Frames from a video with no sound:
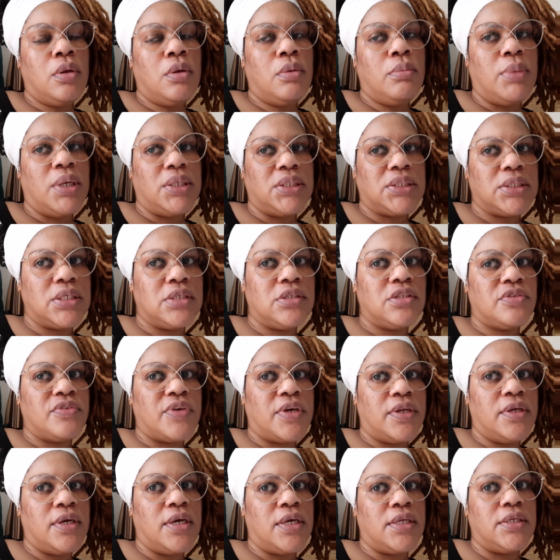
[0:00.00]
my son's
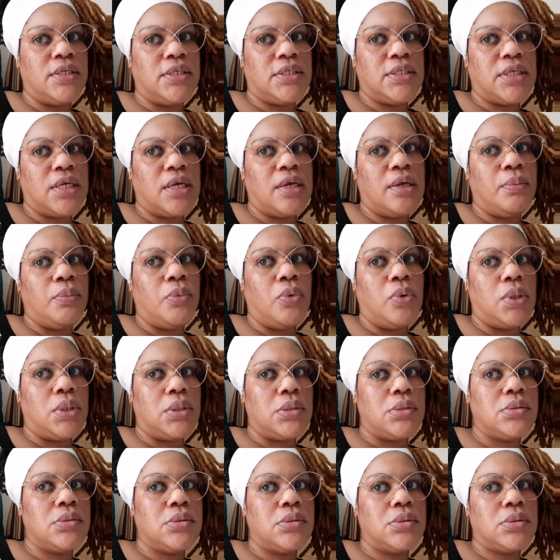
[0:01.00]
father at the time
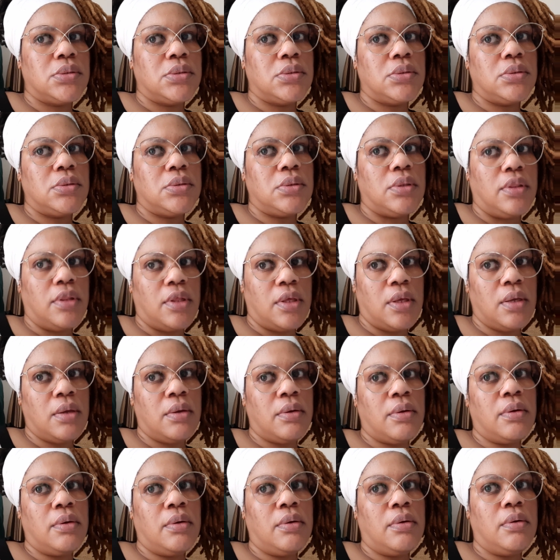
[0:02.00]
was
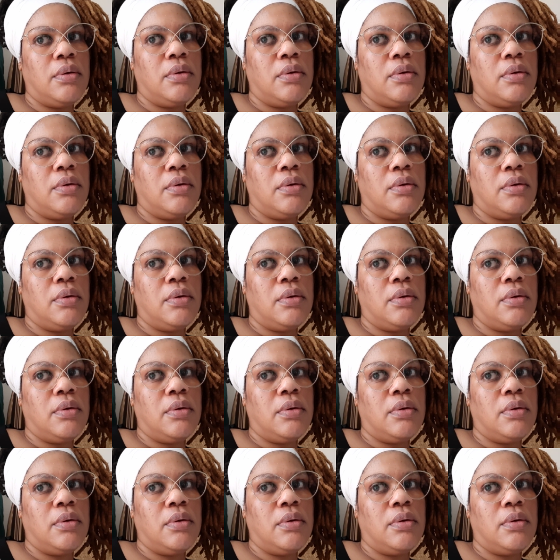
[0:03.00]
there,